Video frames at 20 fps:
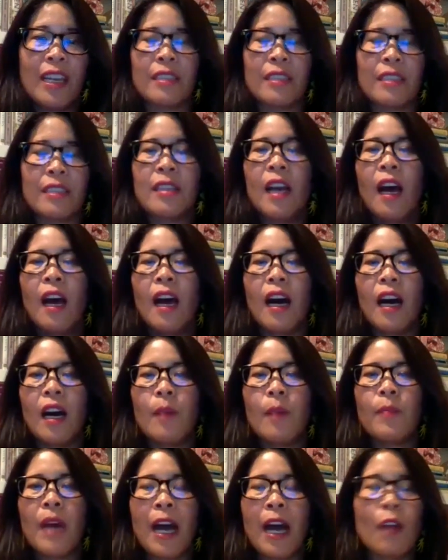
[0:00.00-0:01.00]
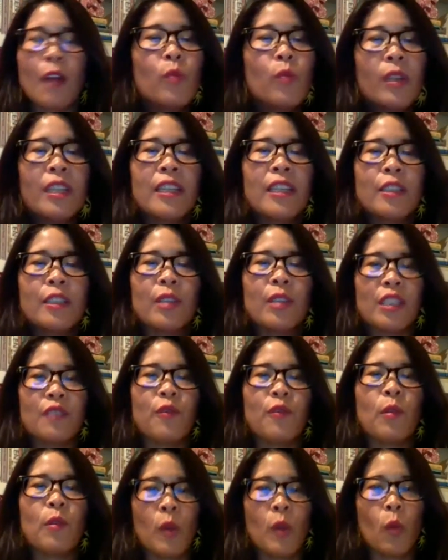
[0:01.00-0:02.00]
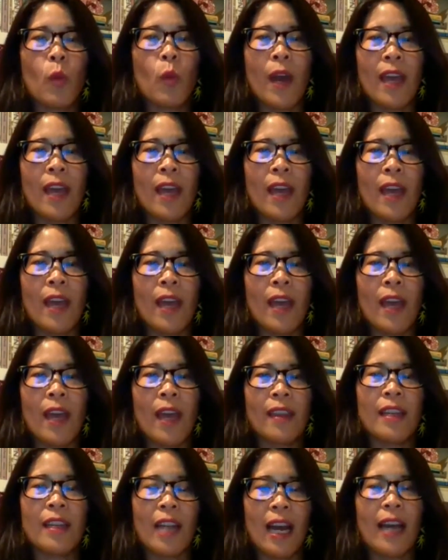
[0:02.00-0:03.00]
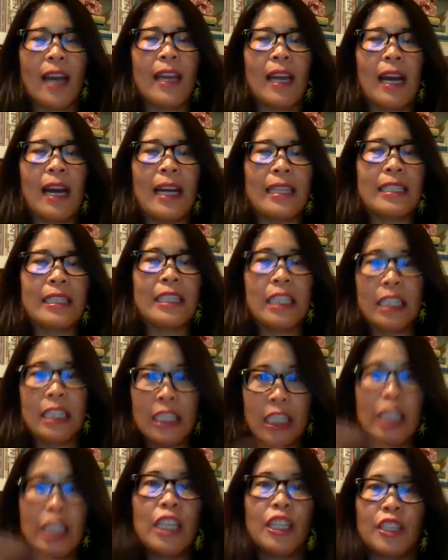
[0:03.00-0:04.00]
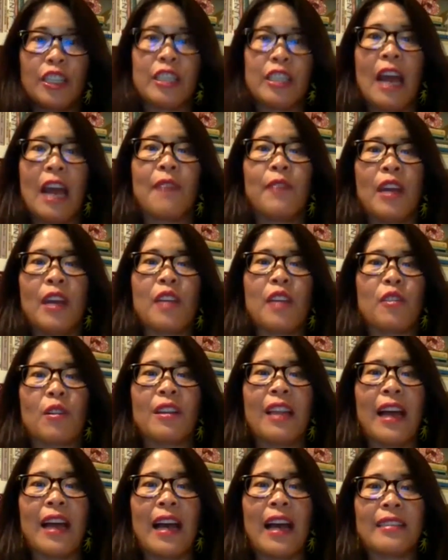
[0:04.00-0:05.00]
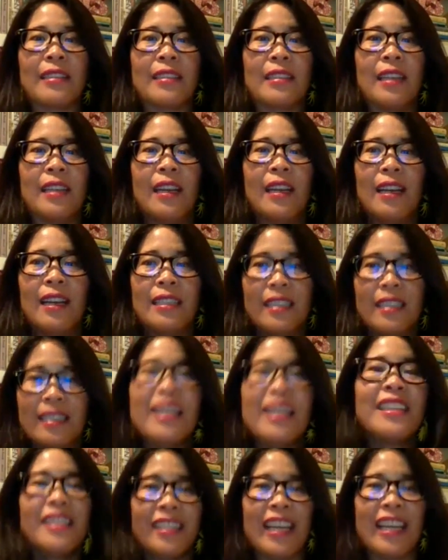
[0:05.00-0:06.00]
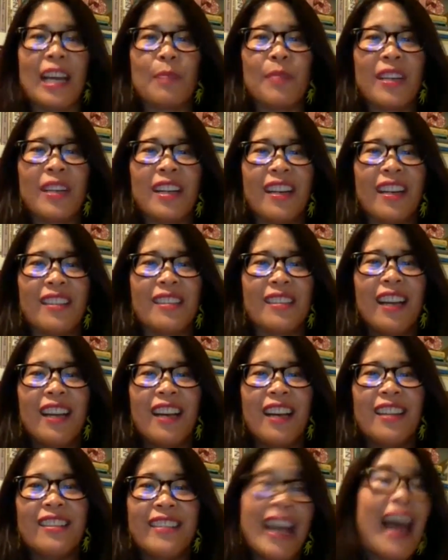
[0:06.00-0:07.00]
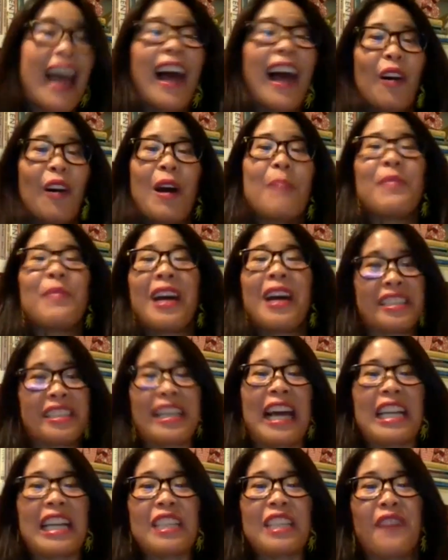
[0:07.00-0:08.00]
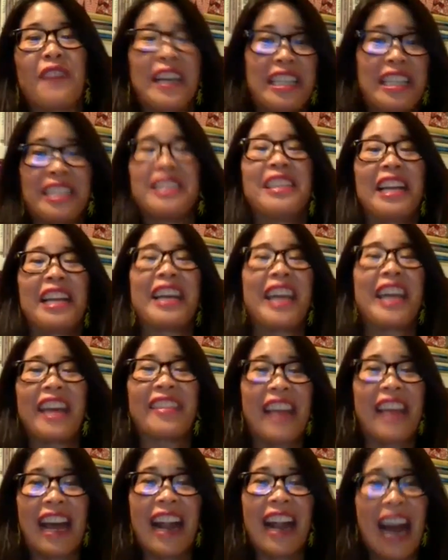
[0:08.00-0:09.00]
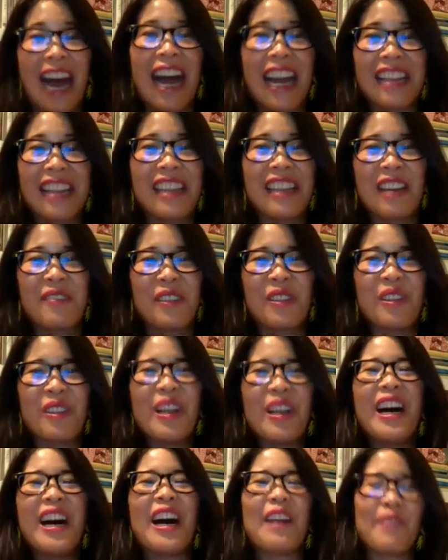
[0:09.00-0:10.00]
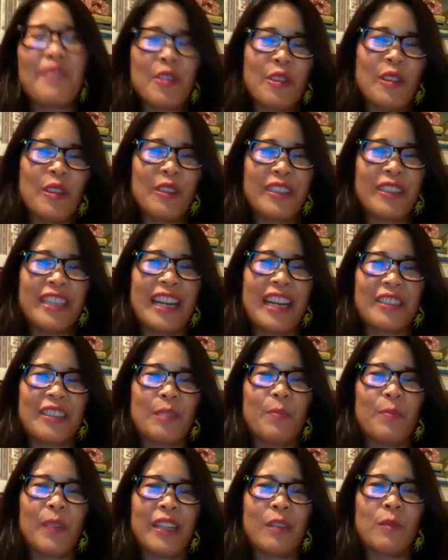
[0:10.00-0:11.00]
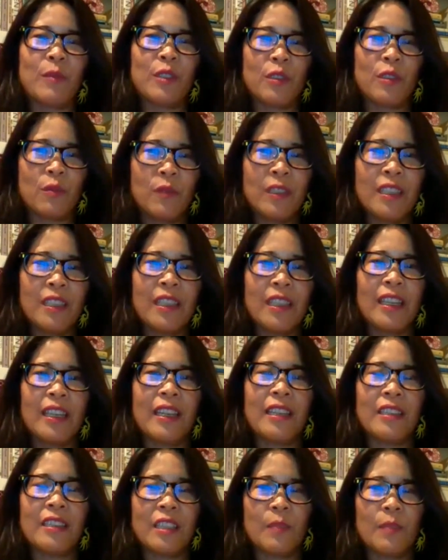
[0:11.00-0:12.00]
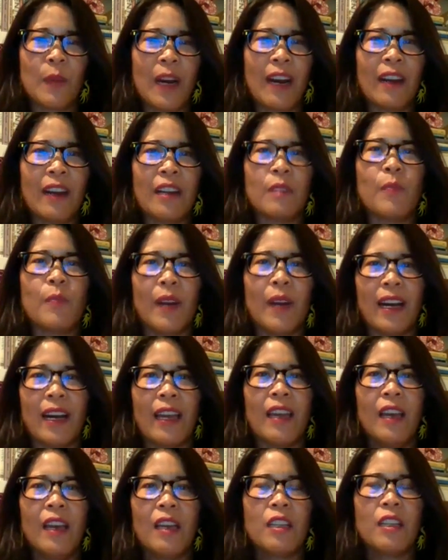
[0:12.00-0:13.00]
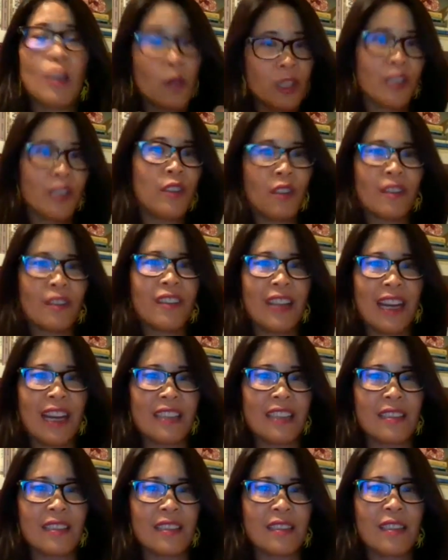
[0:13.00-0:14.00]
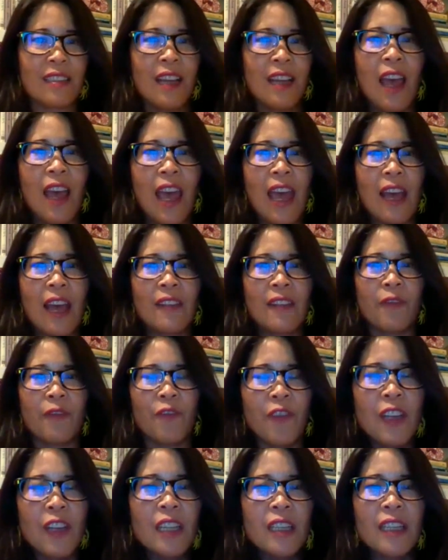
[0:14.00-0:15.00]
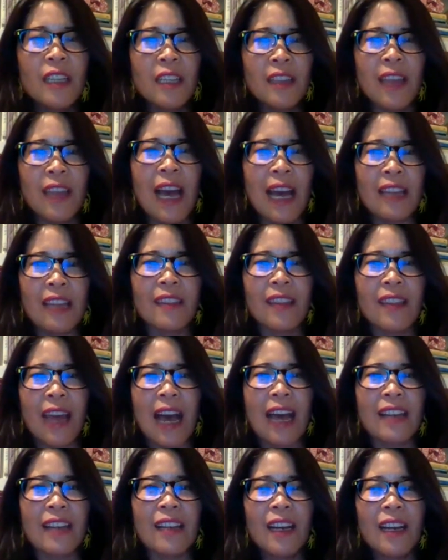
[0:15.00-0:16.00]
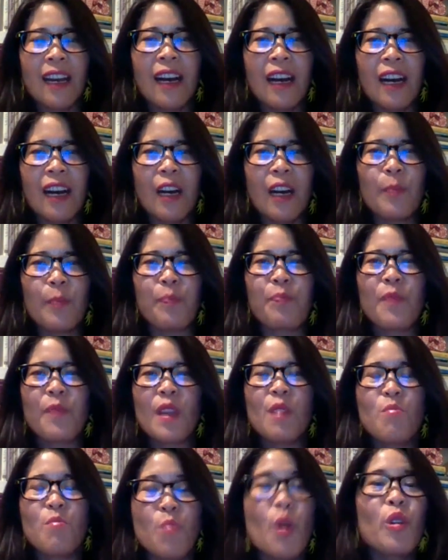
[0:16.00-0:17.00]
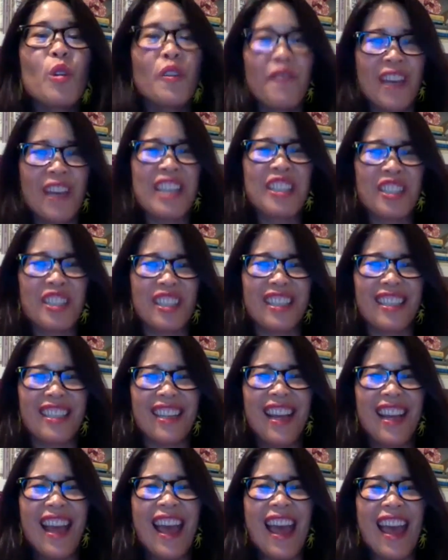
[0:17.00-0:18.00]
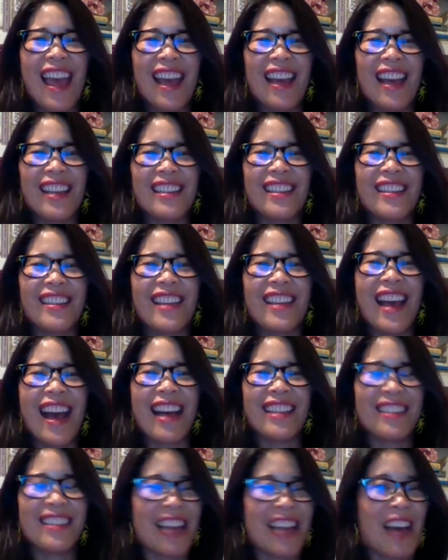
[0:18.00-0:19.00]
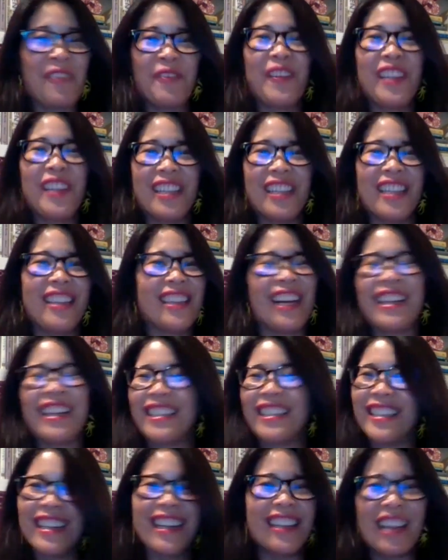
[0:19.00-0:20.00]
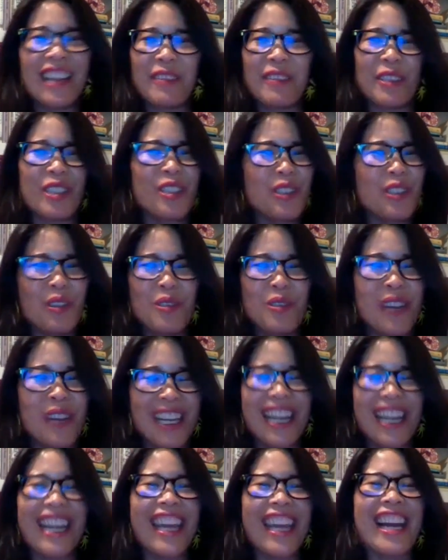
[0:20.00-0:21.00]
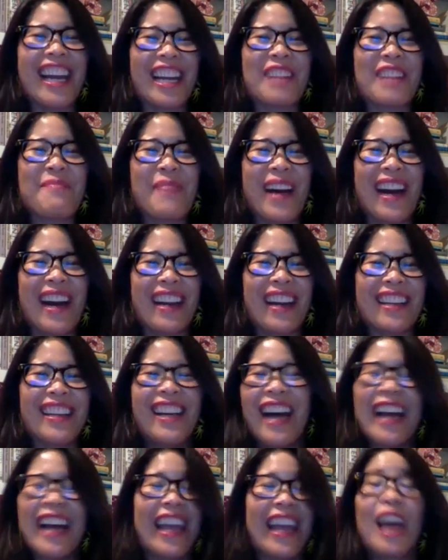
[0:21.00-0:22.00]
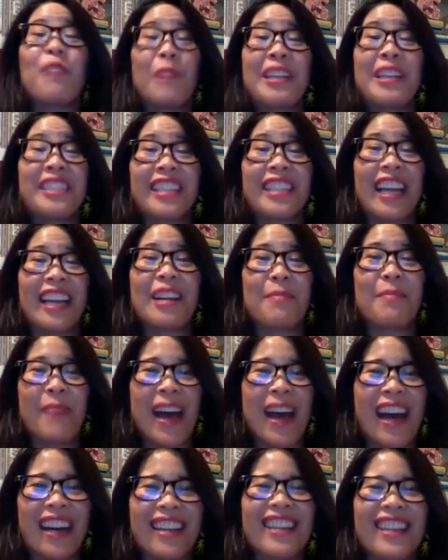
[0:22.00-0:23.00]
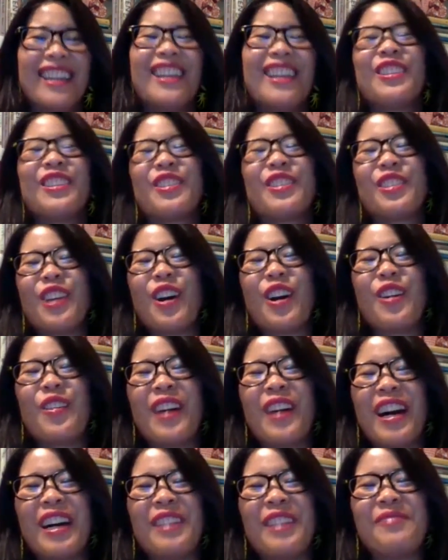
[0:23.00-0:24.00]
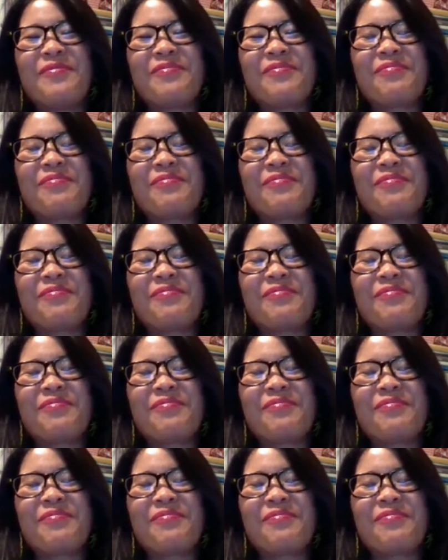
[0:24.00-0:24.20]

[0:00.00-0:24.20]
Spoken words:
new things, I really transformed the way that I teach every other class since then, because now I'm not satisfied until I get that high level of enthusiasm. But it was really inspired by going to your classes and feeling that motivation and that feeling like, God, that was so great, I can't come back. I can't wait till I come back. So